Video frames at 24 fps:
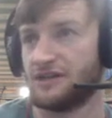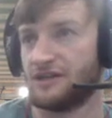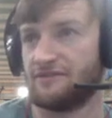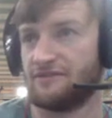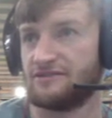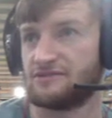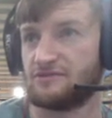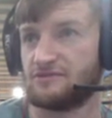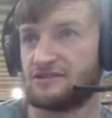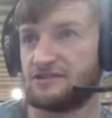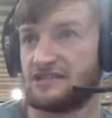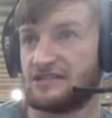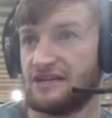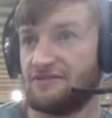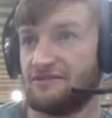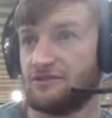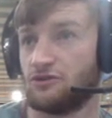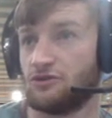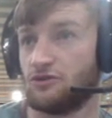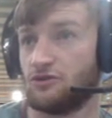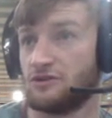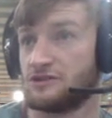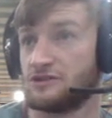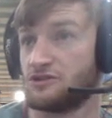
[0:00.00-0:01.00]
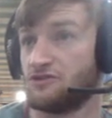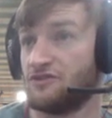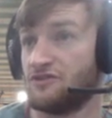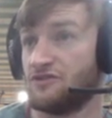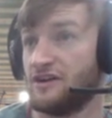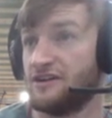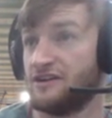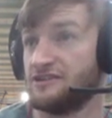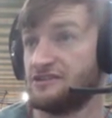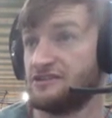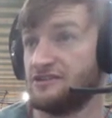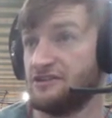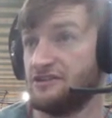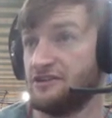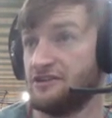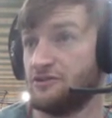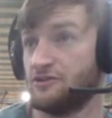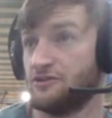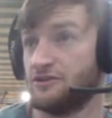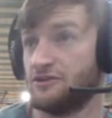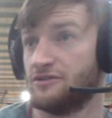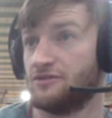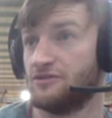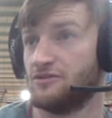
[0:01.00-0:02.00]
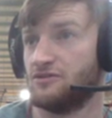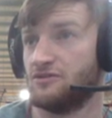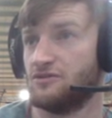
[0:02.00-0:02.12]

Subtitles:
Travis with 7 goals so far this year in indoor.